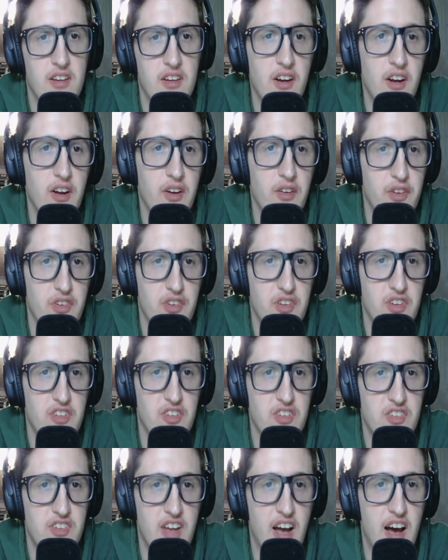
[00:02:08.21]
Does it
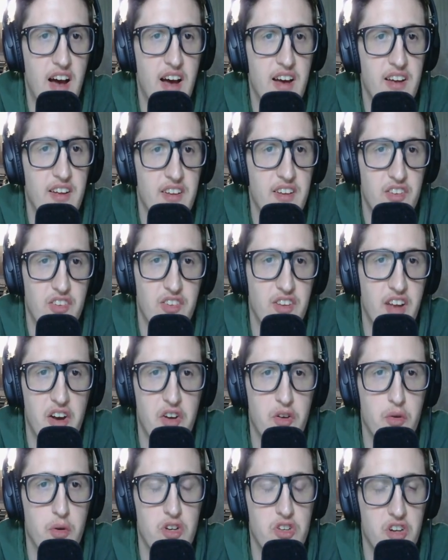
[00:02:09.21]
does
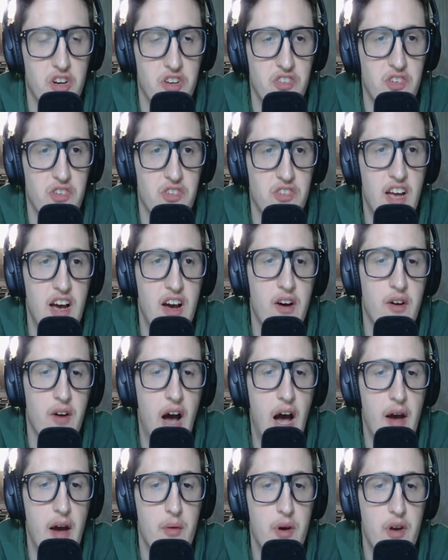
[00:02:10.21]
not do it justice? Now,
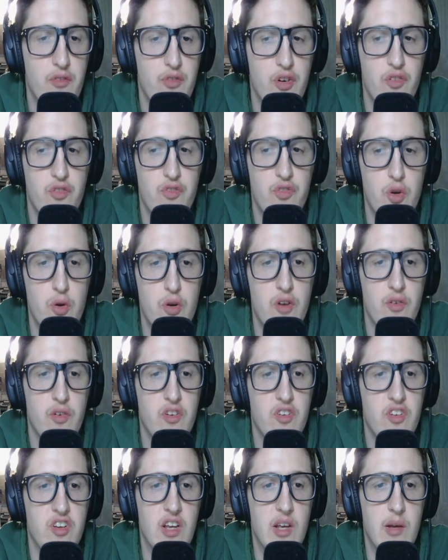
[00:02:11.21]
I went for a few
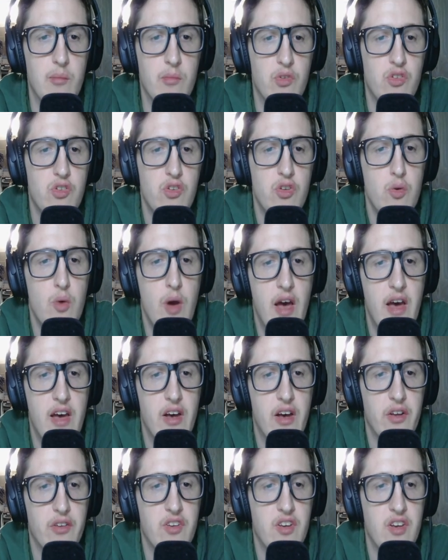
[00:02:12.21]
different teams, 2
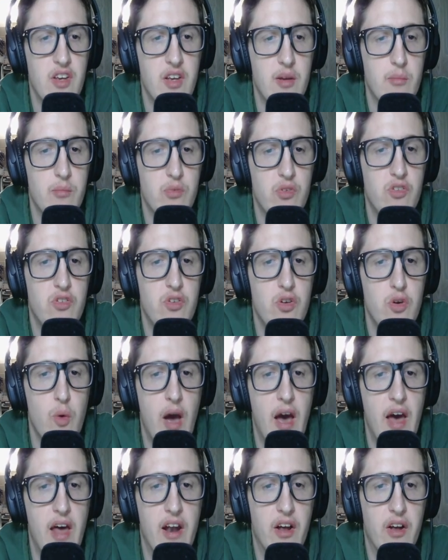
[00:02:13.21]
AL teams, 2
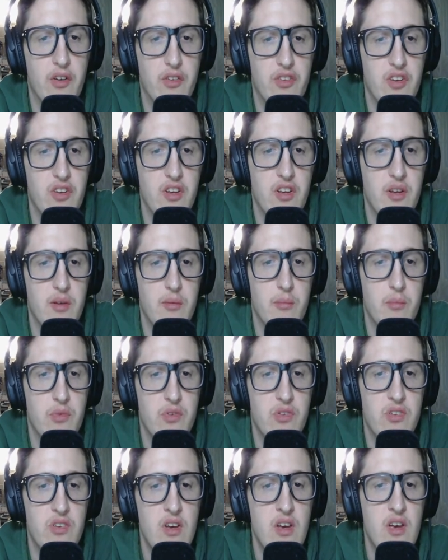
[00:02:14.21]
NL teams,